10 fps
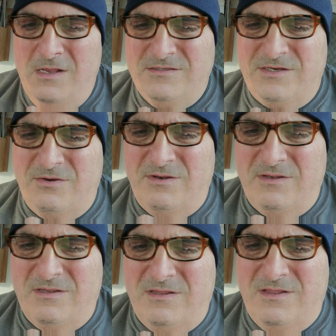So
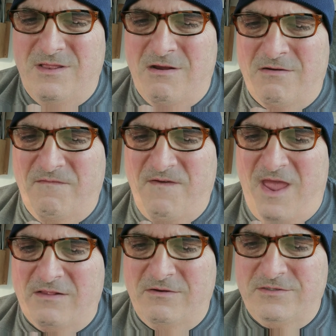there are the
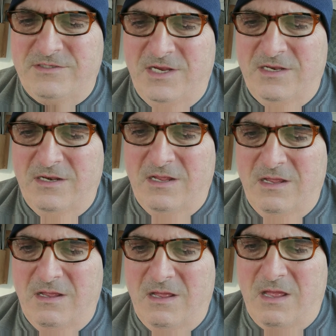factors that
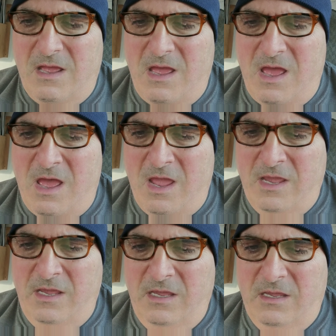
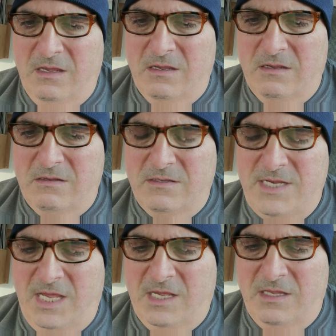I
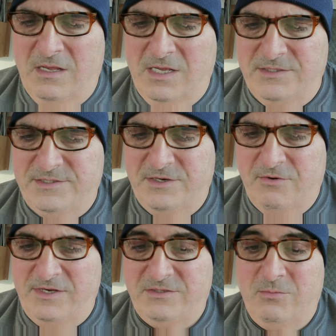take into
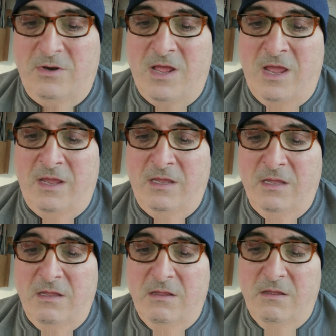consideration when I
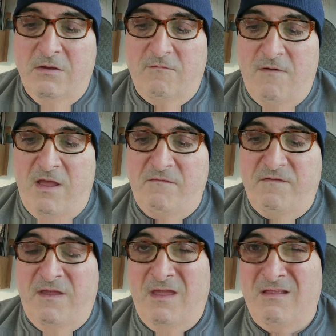rail
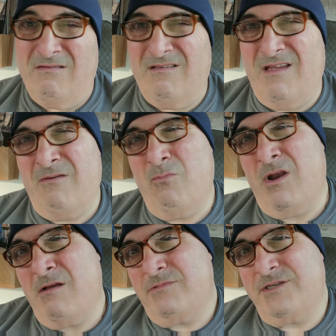fan. And
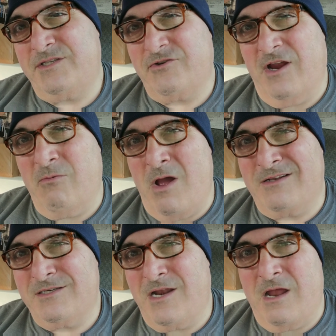when I'm just train
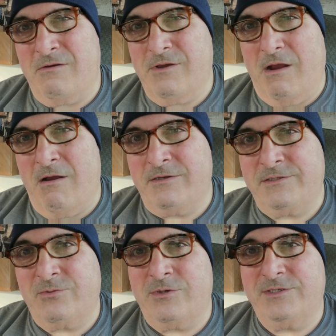watching, I don't care. I
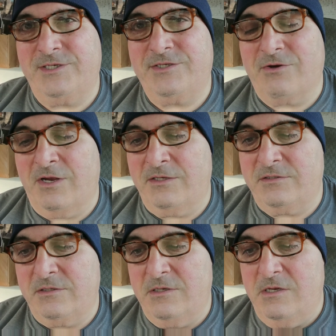just want to see
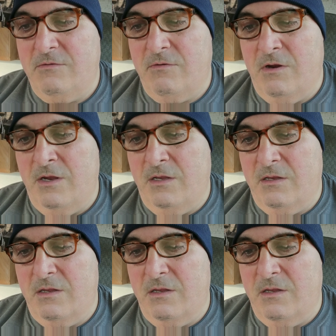trains, right?